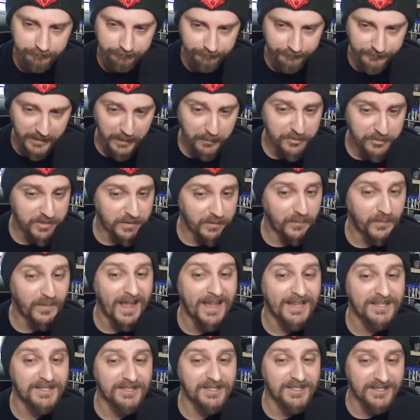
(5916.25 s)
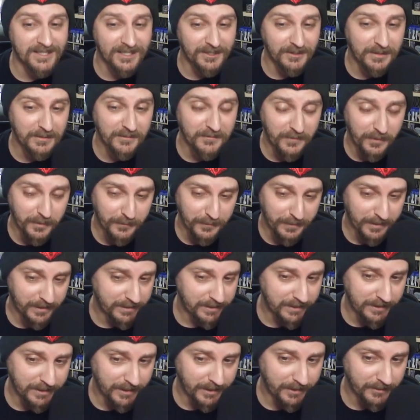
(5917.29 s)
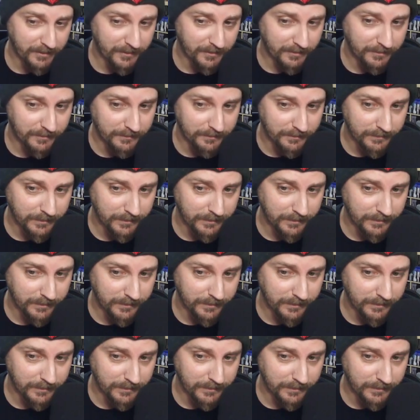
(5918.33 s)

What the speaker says: It was the fastest selling Final Fantasy title